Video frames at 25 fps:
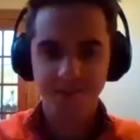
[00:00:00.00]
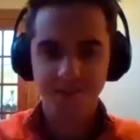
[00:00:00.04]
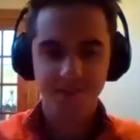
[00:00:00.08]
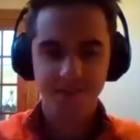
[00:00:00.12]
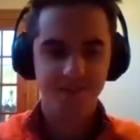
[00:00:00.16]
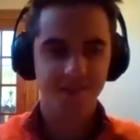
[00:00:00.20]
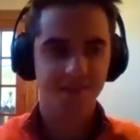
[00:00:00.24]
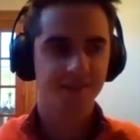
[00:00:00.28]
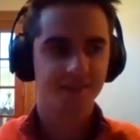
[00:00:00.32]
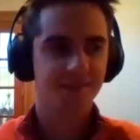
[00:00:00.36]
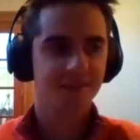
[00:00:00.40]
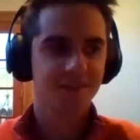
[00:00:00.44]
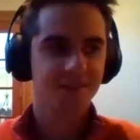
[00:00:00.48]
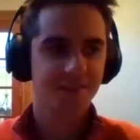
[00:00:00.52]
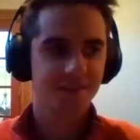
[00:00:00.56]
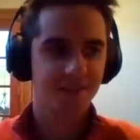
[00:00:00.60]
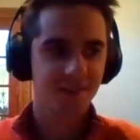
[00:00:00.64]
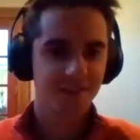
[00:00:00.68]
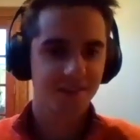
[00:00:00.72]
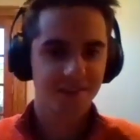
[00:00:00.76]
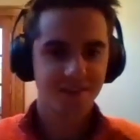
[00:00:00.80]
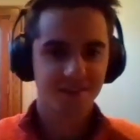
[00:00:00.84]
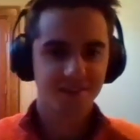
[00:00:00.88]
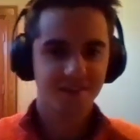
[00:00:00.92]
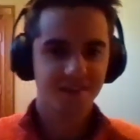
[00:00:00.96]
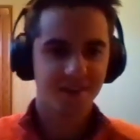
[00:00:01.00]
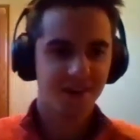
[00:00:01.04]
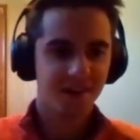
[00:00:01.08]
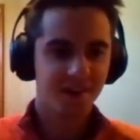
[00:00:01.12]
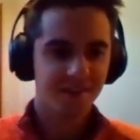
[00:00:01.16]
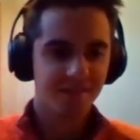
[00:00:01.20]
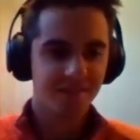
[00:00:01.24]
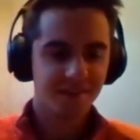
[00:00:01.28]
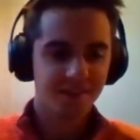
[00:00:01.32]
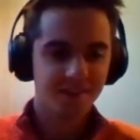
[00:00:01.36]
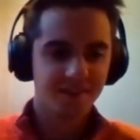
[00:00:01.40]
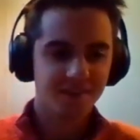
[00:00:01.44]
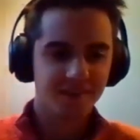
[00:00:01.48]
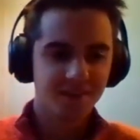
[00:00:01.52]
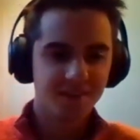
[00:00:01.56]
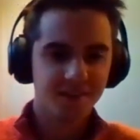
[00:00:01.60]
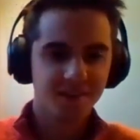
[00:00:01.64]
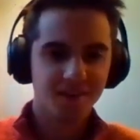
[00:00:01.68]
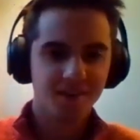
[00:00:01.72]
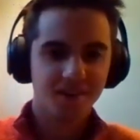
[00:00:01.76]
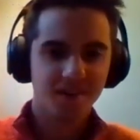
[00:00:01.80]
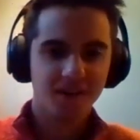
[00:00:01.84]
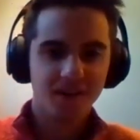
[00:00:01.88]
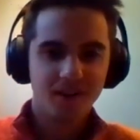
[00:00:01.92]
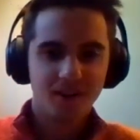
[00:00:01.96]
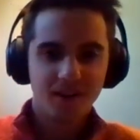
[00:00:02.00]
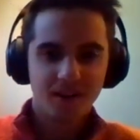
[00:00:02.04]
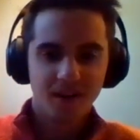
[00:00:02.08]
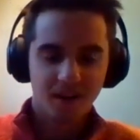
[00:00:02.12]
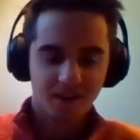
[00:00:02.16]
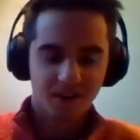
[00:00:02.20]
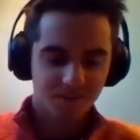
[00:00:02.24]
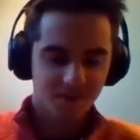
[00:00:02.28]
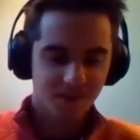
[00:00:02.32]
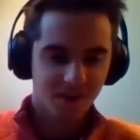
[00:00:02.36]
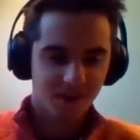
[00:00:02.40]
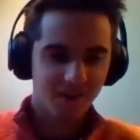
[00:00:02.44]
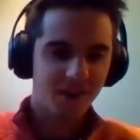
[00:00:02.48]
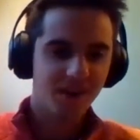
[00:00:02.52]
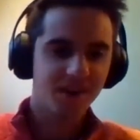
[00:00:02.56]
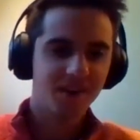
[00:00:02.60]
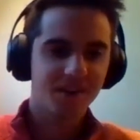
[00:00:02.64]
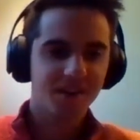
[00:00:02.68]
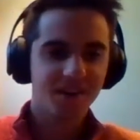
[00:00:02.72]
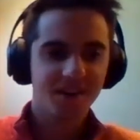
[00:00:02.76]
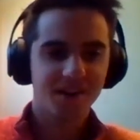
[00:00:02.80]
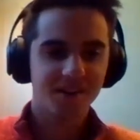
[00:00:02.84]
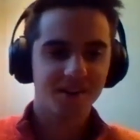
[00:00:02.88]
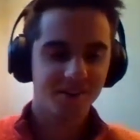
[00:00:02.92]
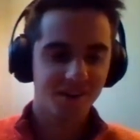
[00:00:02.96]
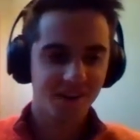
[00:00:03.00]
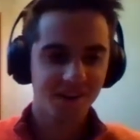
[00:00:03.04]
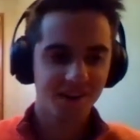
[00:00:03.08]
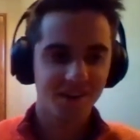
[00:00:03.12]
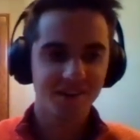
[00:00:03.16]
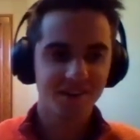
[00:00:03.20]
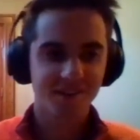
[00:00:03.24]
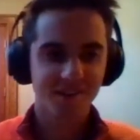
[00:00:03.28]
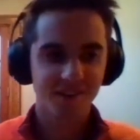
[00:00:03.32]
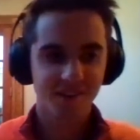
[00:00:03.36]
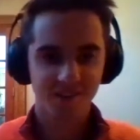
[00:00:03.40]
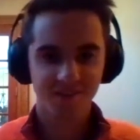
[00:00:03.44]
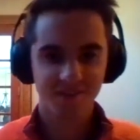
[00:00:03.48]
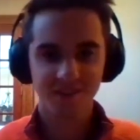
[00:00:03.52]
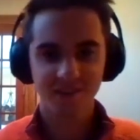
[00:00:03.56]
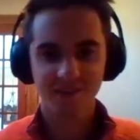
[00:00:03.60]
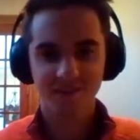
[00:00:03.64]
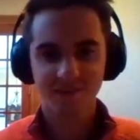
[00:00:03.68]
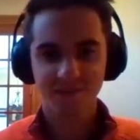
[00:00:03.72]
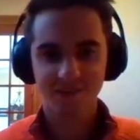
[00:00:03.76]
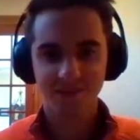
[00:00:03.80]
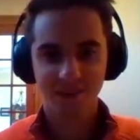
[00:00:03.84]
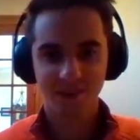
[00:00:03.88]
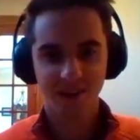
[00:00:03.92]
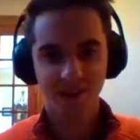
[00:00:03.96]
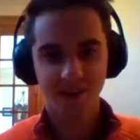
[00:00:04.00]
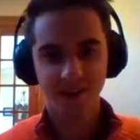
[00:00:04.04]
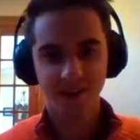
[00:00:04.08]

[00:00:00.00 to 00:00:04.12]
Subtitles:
is interesting to dive into. Atlanta would easily be my